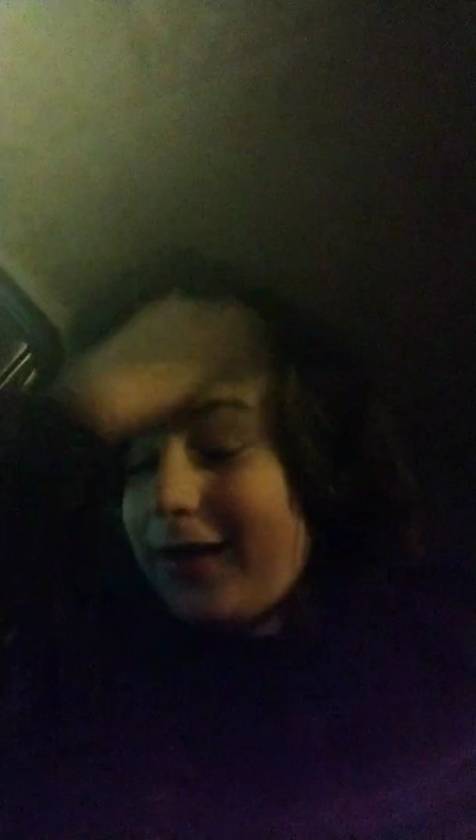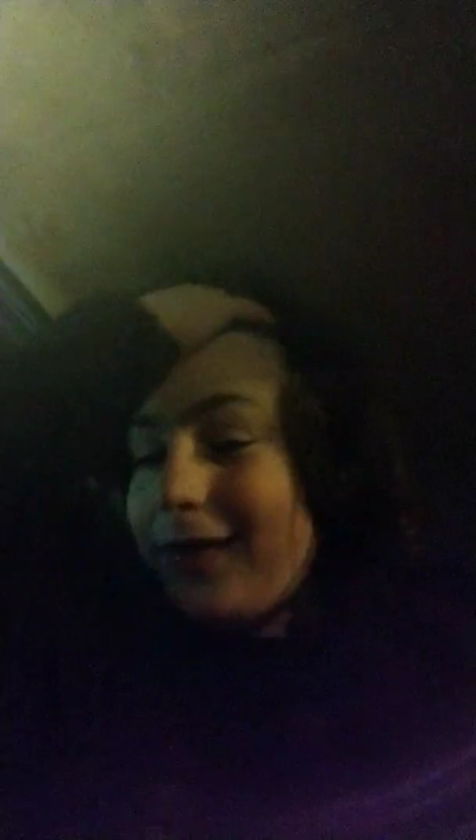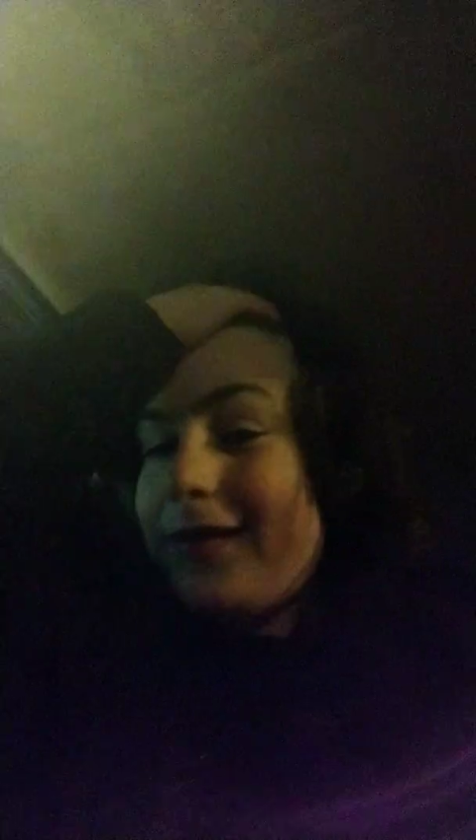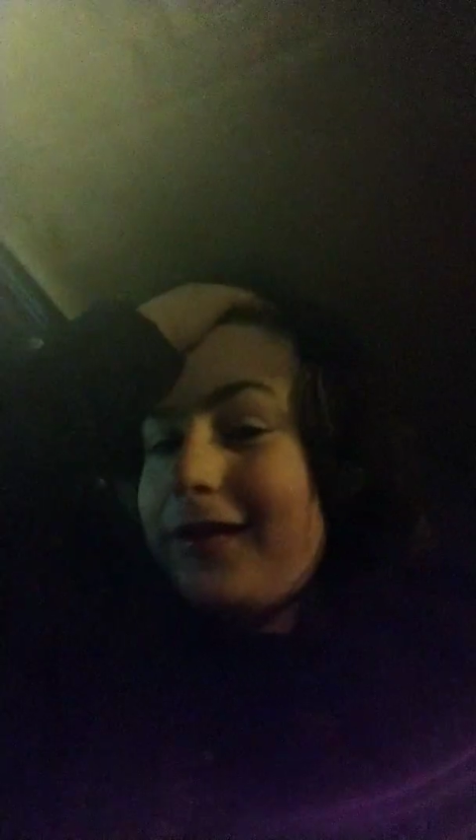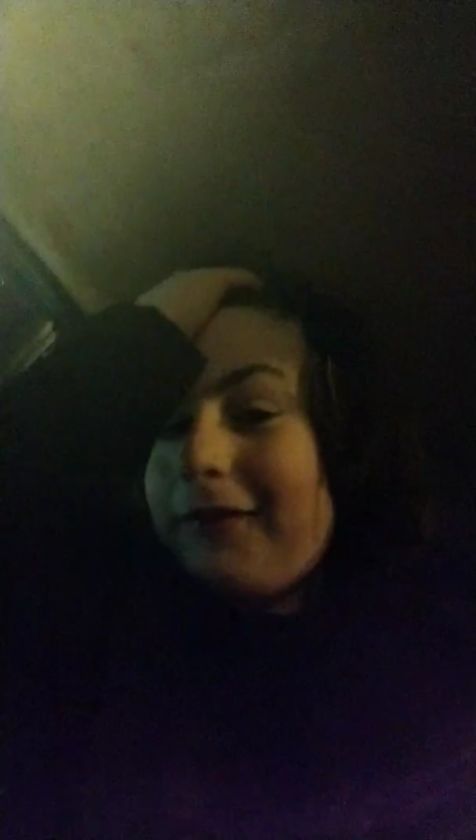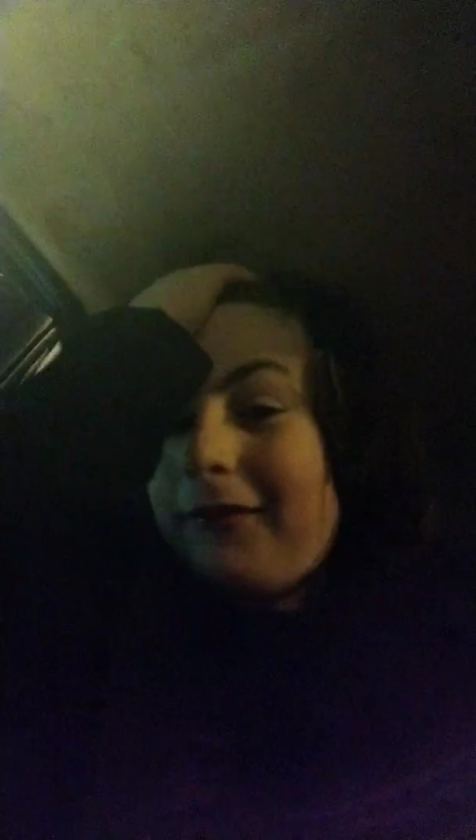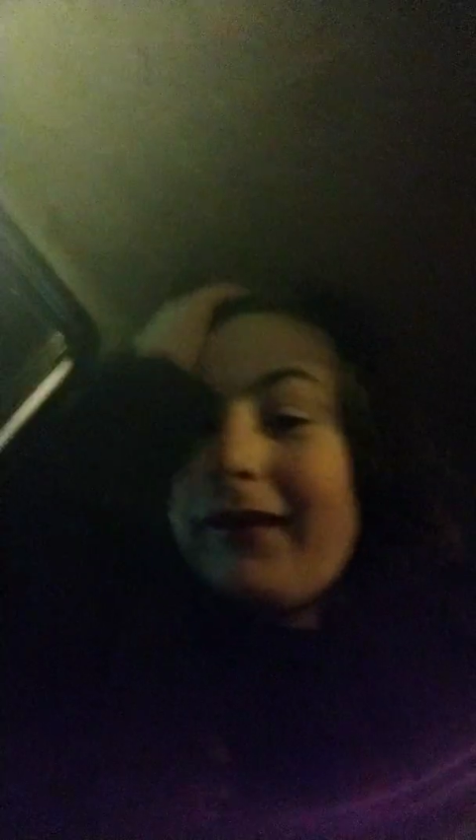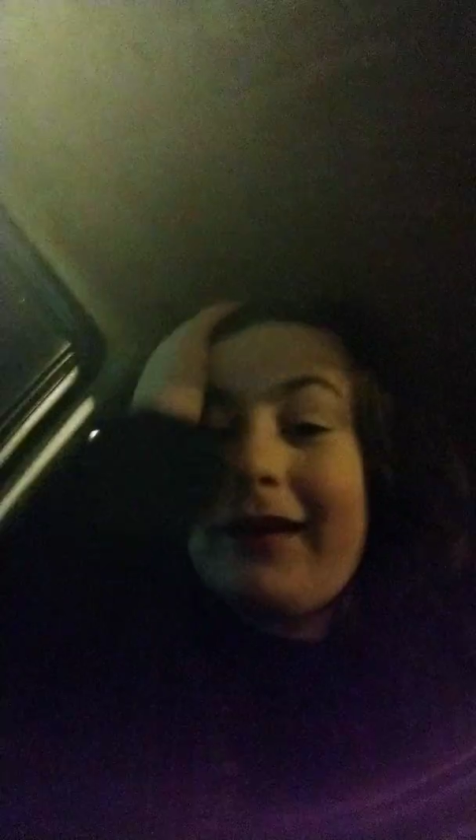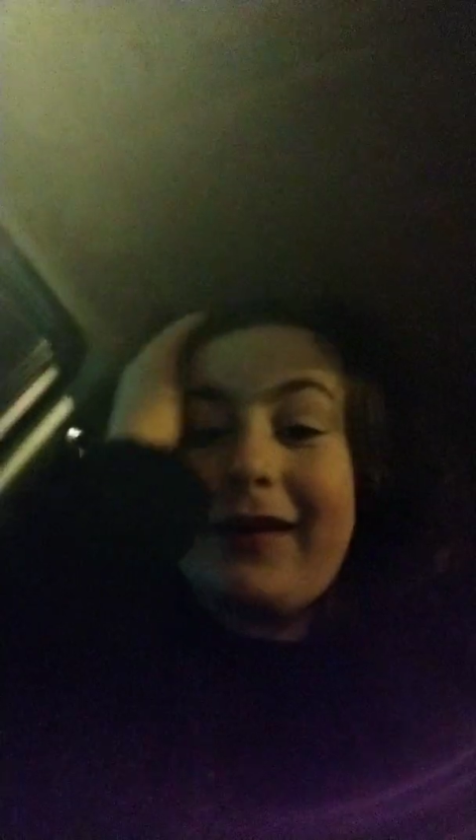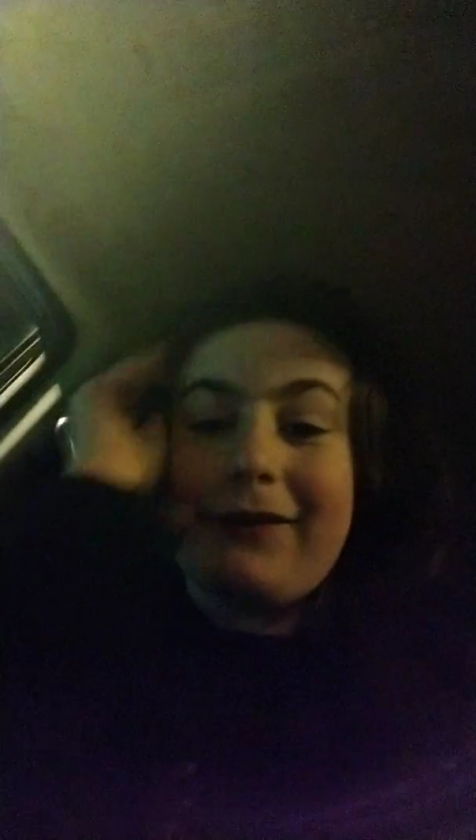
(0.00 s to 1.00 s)
And then they were
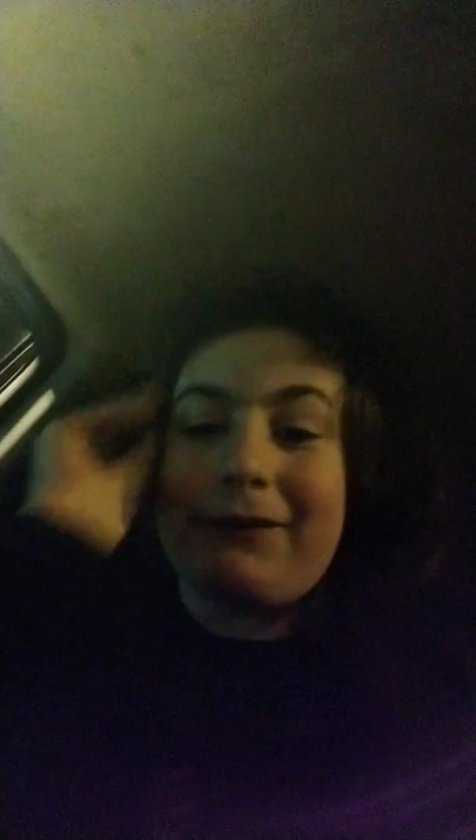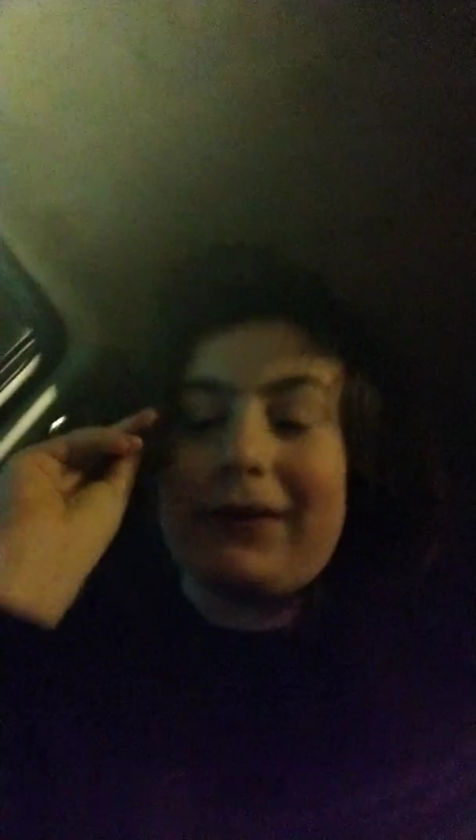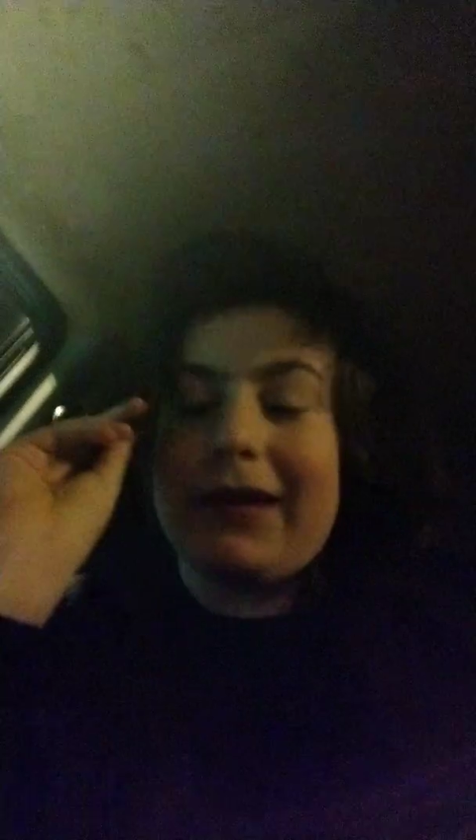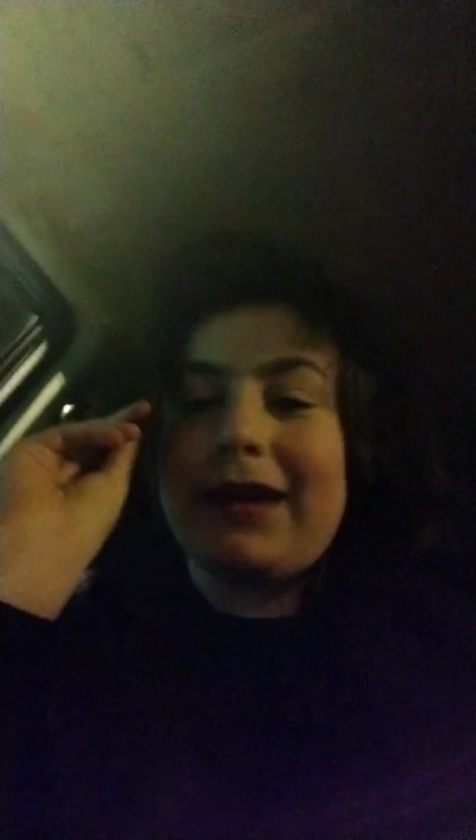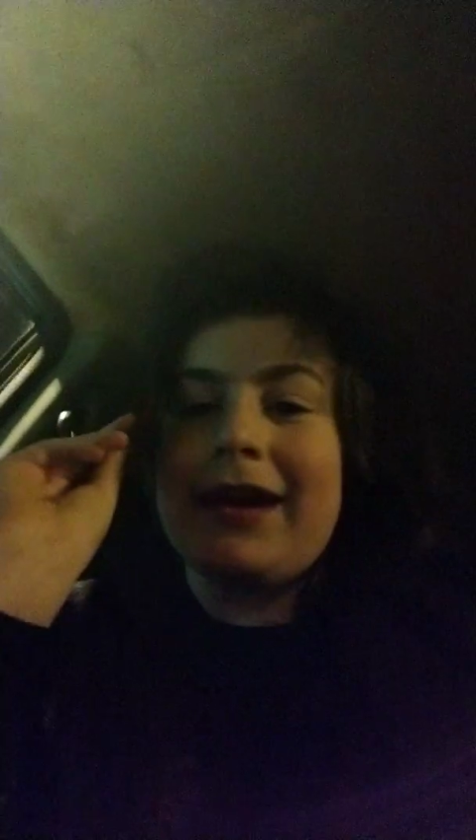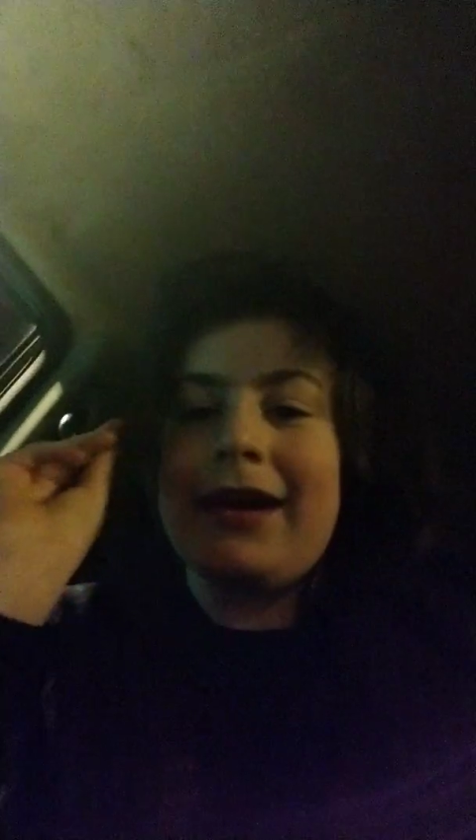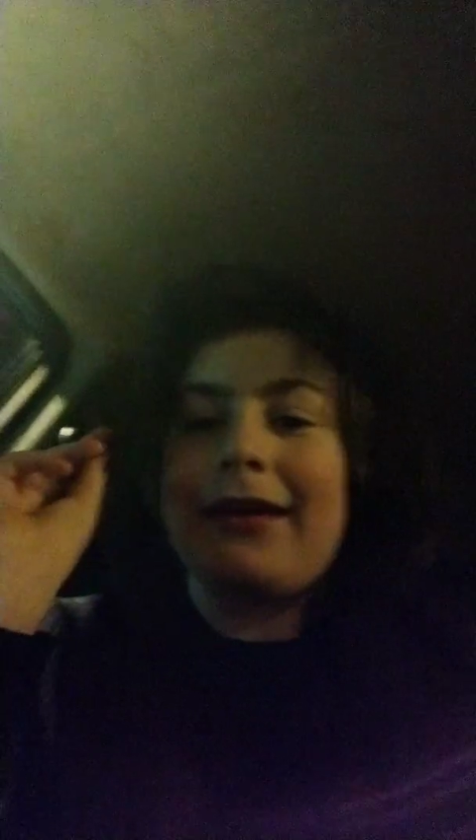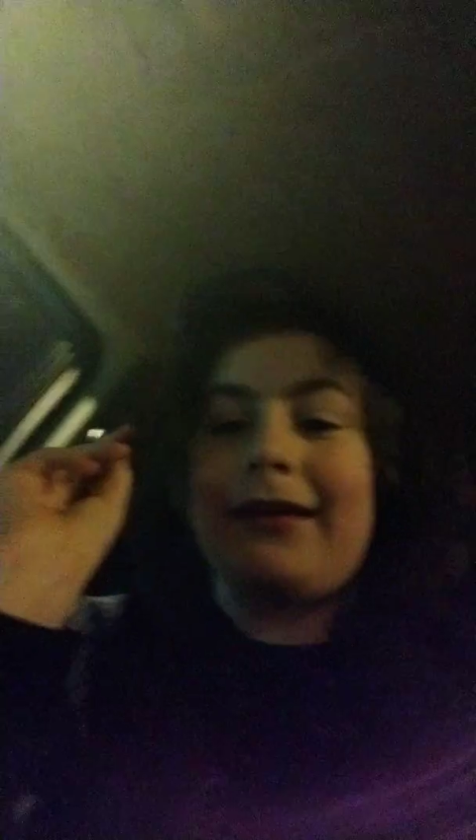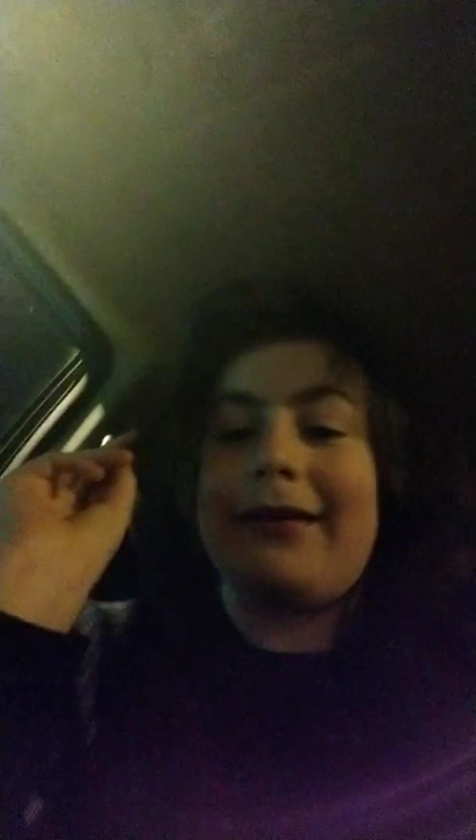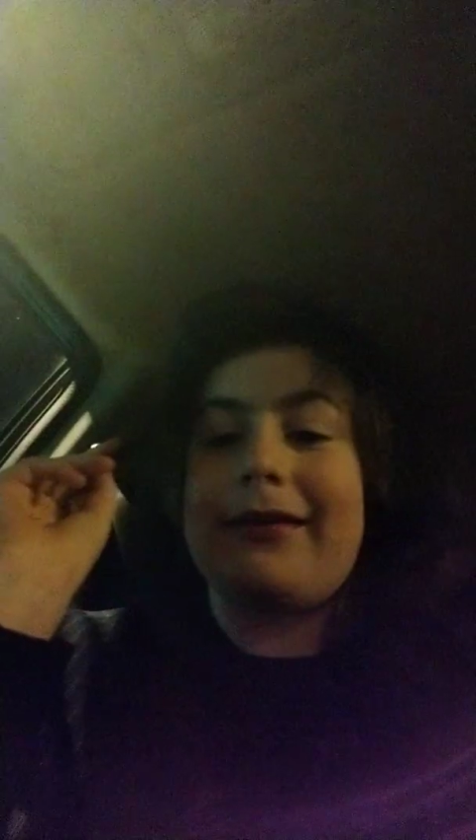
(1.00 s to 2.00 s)
like,
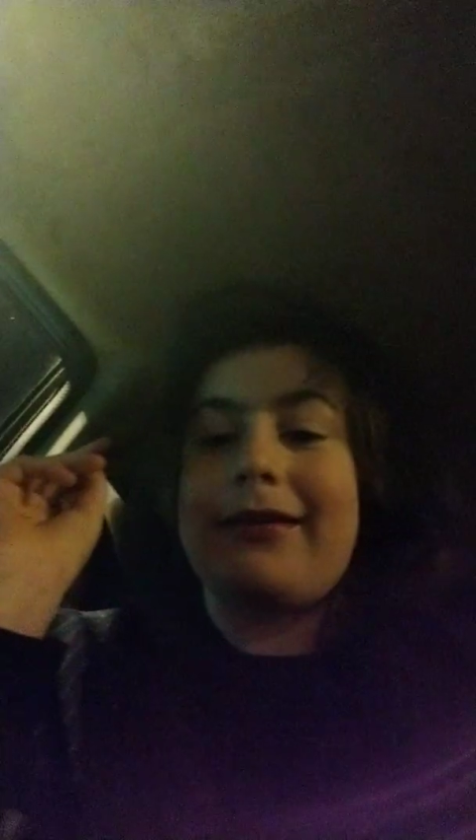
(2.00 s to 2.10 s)
yeah,